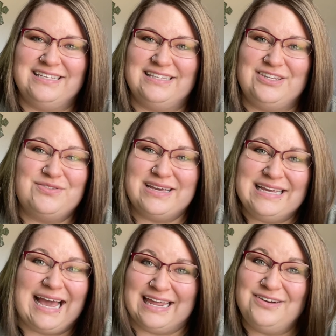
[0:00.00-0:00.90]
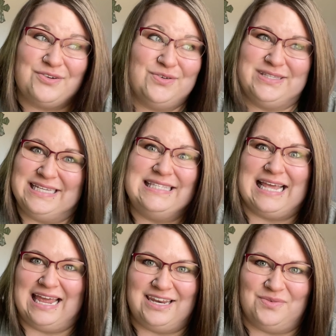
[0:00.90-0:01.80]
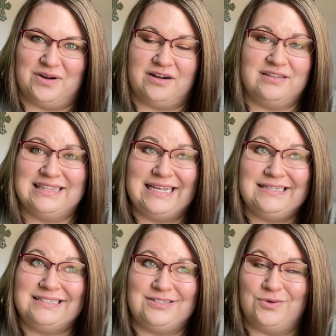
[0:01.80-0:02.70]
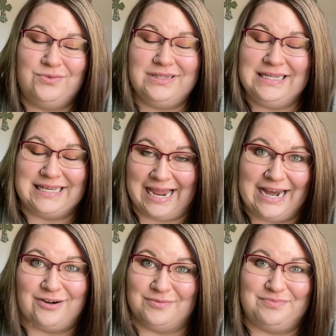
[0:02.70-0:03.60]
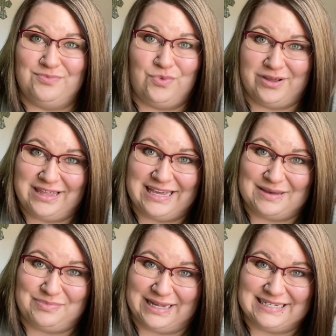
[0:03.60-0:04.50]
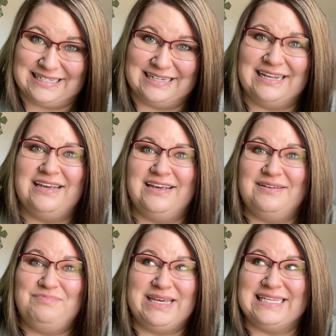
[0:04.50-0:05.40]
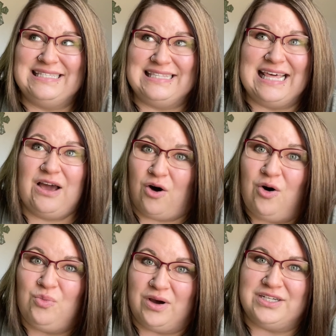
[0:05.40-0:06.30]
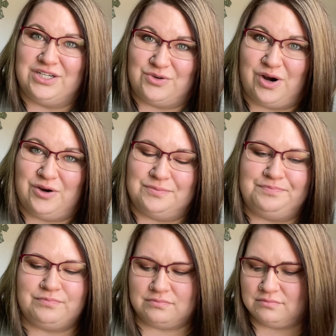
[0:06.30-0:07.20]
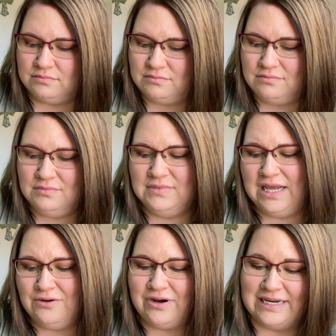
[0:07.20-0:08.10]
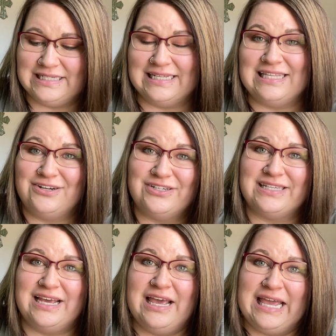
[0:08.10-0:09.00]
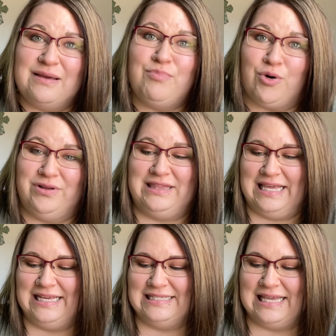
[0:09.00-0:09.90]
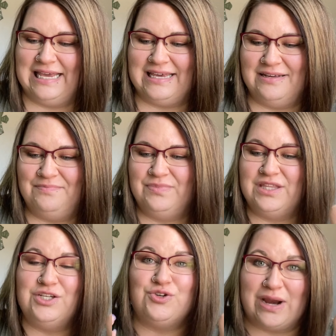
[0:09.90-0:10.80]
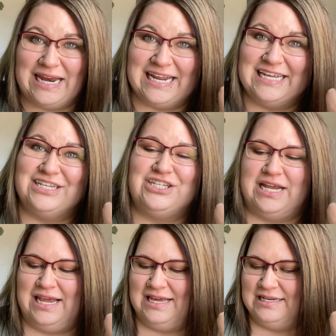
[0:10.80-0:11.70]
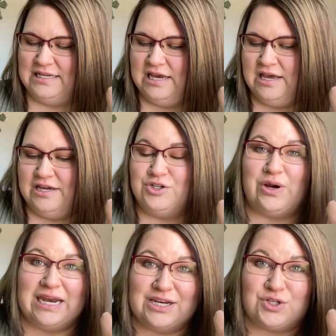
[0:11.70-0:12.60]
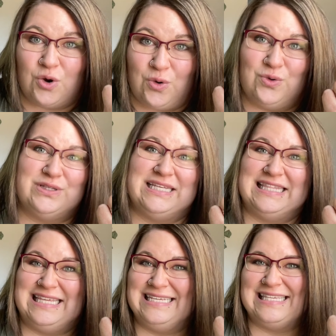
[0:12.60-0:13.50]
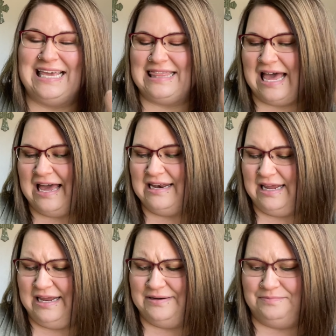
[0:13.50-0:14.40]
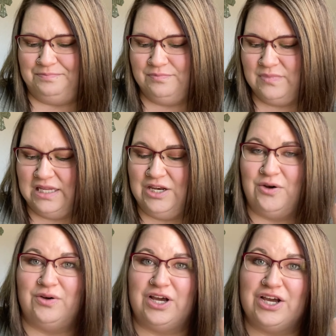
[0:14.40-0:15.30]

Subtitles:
you can kind of grow seeds anywhere. They don't really care where they get planted because they all want to grow. Now, granted, there's important things like the drainage and drainage holes and things like that, and you know, a